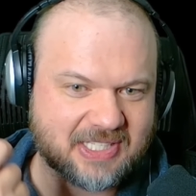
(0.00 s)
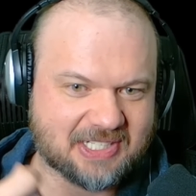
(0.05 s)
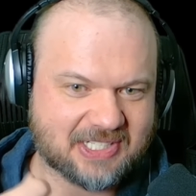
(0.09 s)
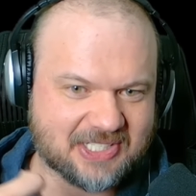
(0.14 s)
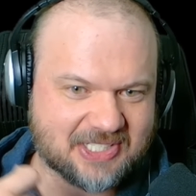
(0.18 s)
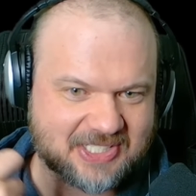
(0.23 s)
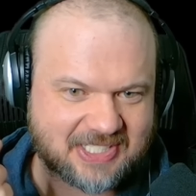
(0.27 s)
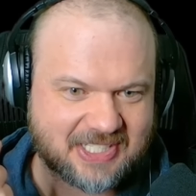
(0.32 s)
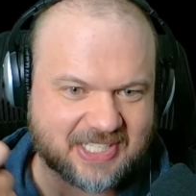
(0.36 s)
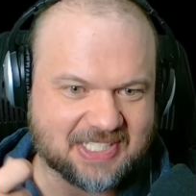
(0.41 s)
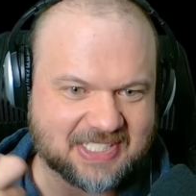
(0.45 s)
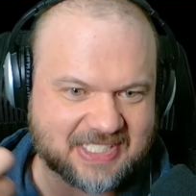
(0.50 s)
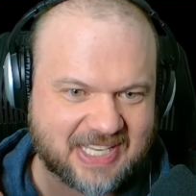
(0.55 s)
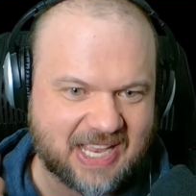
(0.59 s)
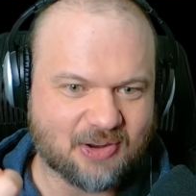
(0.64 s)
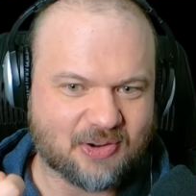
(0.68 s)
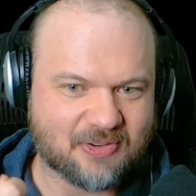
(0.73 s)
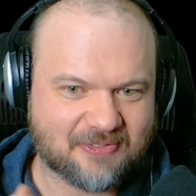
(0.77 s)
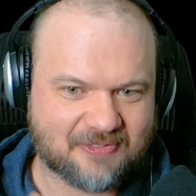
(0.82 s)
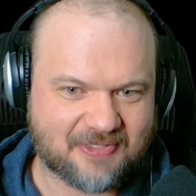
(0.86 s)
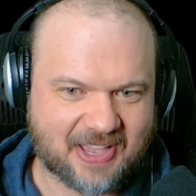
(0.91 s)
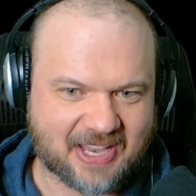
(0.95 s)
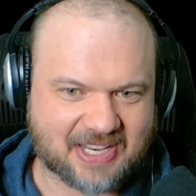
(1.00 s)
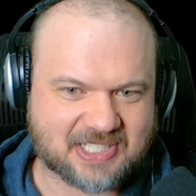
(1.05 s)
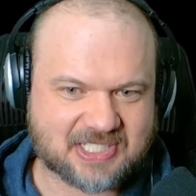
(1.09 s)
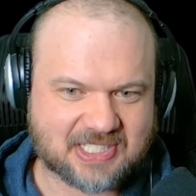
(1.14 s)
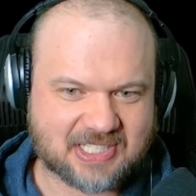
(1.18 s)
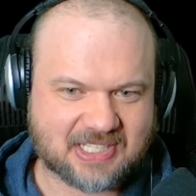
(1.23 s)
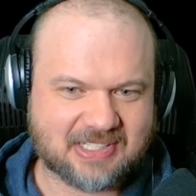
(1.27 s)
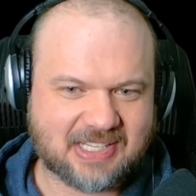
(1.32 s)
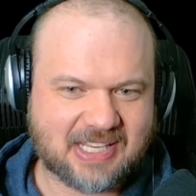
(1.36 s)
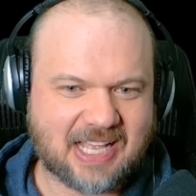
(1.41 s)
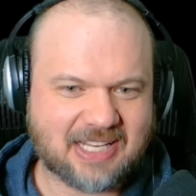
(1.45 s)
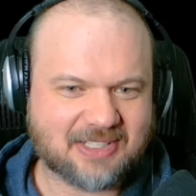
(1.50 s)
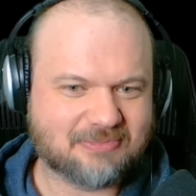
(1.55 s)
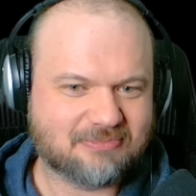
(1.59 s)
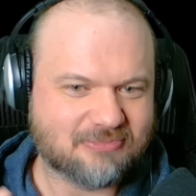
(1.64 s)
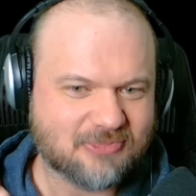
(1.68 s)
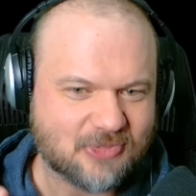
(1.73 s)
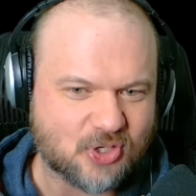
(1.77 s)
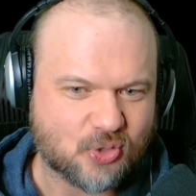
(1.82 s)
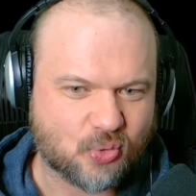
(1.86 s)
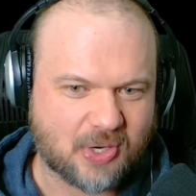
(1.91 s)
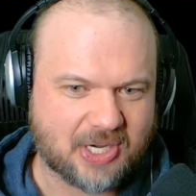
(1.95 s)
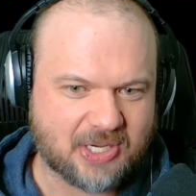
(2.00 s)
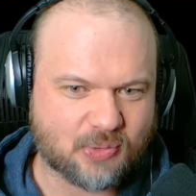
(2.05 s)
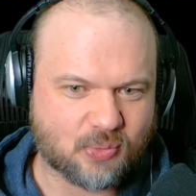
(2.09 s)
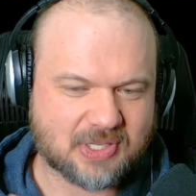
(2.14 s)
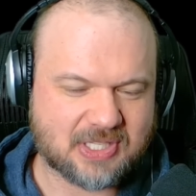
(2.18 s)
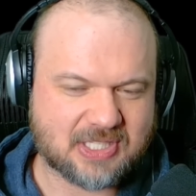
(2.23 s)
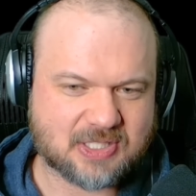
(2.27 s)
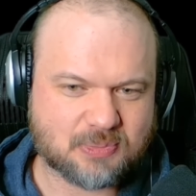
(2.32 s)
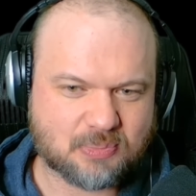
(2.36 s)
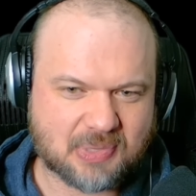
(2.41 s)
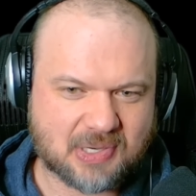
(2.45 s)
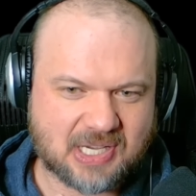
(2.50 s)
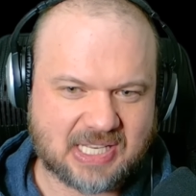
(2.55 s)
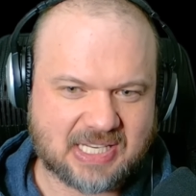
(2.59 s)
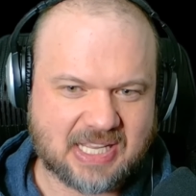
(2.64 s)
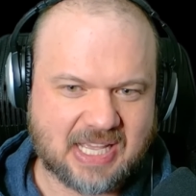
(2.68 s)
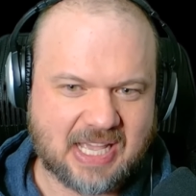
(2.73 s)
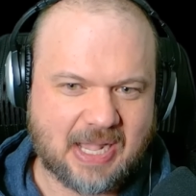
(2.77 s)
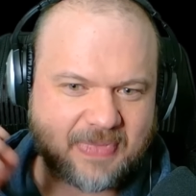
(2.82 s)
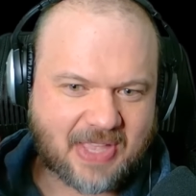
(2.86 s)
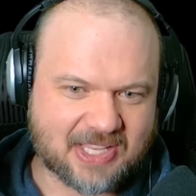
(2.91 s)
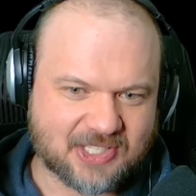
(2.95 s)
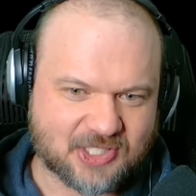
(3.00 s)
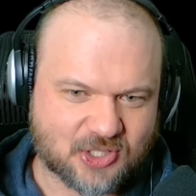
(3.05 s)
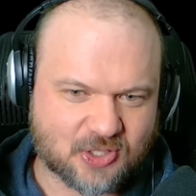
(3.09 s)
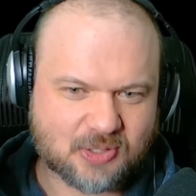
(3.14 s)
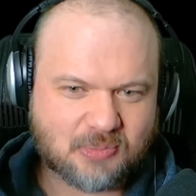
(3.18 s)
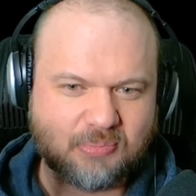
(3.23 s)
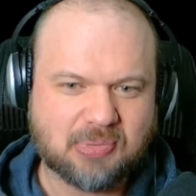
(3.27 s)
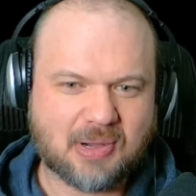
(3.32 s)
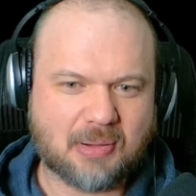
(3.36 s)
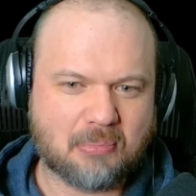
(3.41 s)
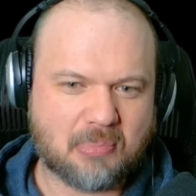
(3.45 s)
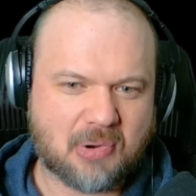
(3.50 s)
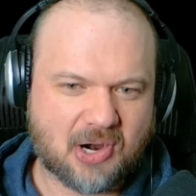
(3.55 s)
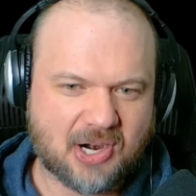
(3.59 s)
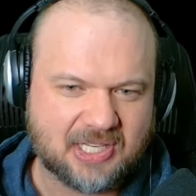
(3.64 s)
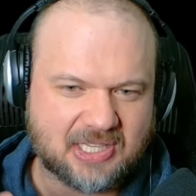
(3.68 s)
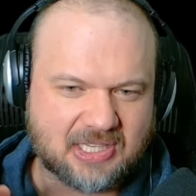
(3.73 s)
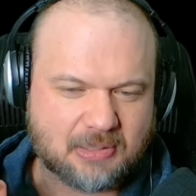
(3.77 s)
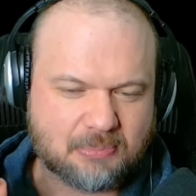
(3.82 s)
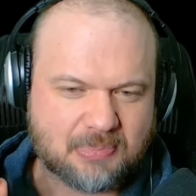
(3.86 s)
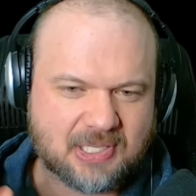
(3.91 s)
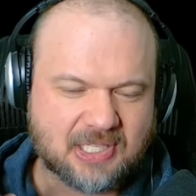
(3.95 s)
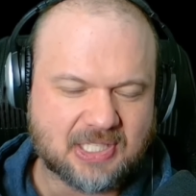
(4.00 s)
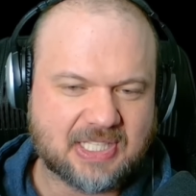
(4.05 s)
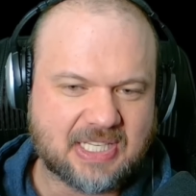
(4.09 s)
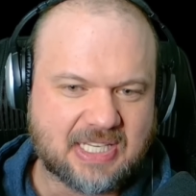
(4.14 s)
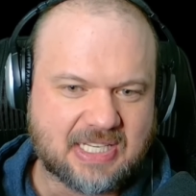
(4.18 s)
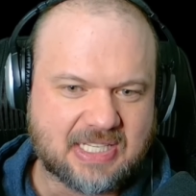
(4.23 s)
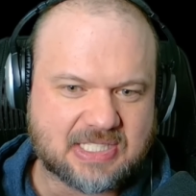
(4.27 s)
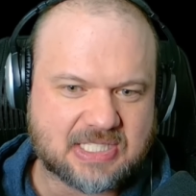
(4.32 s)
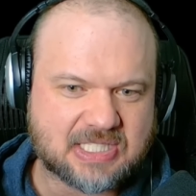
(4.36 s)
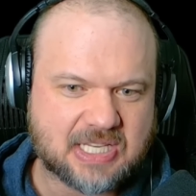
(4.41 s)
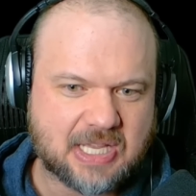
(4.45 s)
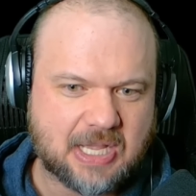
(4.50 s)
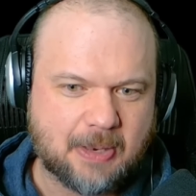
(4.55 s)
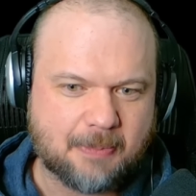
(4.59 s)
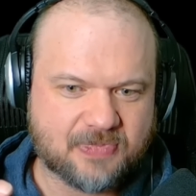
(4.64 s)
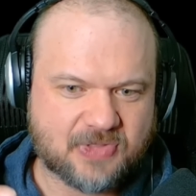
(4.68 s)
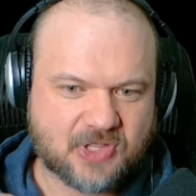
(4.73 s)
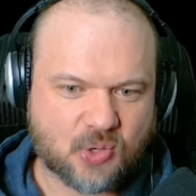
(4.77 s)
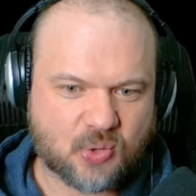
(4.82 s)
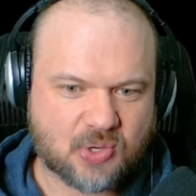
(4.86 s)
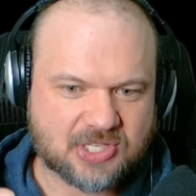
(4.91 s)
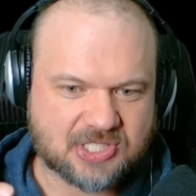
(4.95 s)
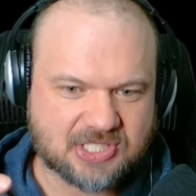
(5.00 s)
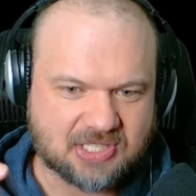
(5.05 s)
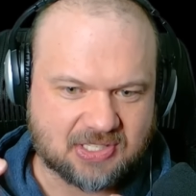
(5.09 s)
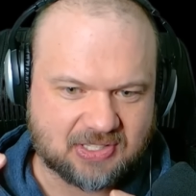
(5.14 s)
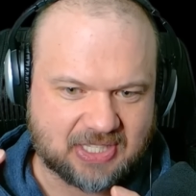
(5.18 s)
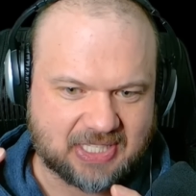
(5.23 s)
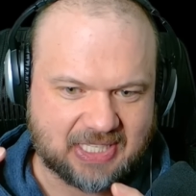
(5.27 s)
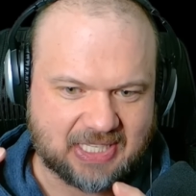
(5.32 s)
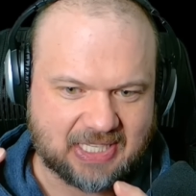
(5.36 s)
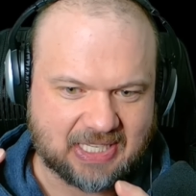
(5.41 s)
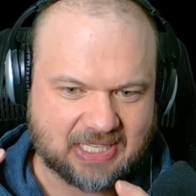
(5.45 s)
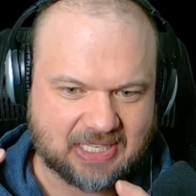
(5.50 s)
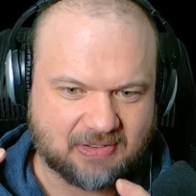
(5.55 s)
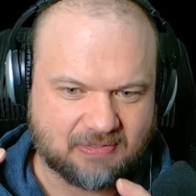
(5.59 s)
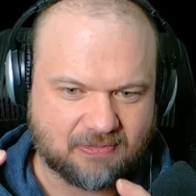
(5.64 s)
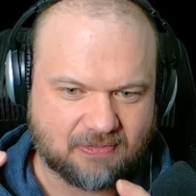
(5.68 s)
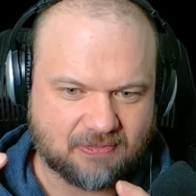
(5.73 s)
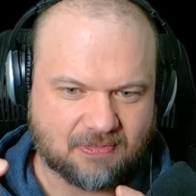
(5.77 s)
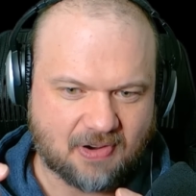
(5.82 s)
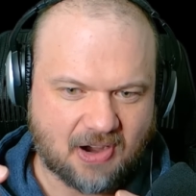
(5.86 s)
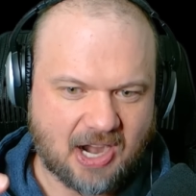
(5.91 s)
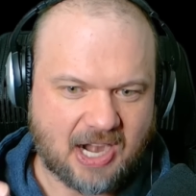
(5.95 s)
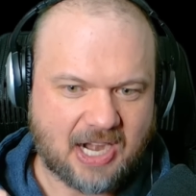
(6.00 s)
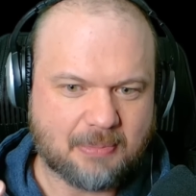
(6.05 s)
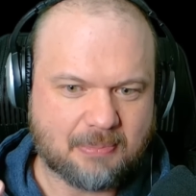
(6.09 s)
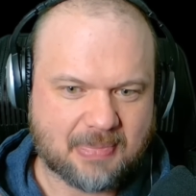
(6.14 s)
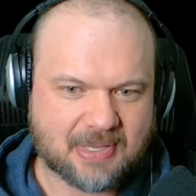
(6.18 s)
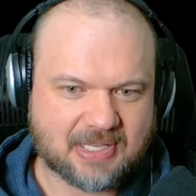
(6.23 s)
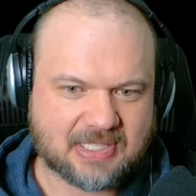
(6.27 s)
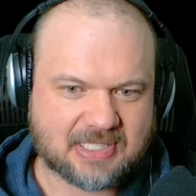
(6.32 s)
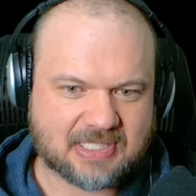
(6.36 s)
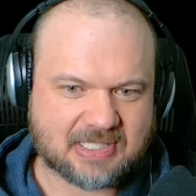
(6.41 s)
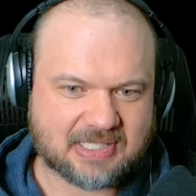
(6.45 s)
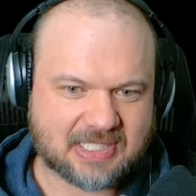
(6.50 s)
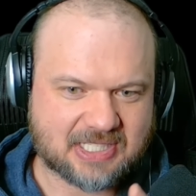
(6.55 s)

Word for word: There's uh, sound effects, not great ones, but as you're bombarding the buildings, notice the environment.